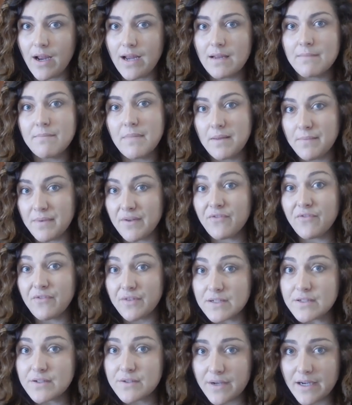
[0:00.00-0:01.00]
and it may be
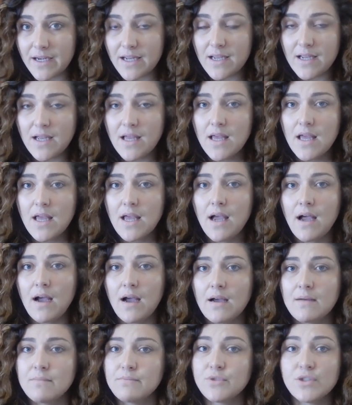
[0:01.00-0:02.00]
frustrating.
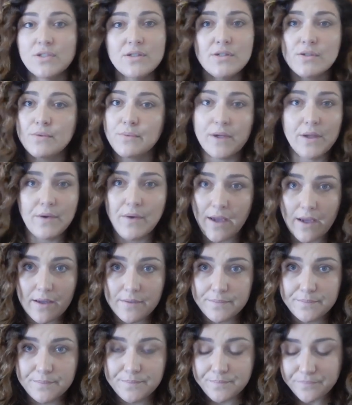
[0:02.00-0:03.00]
Just do what you can.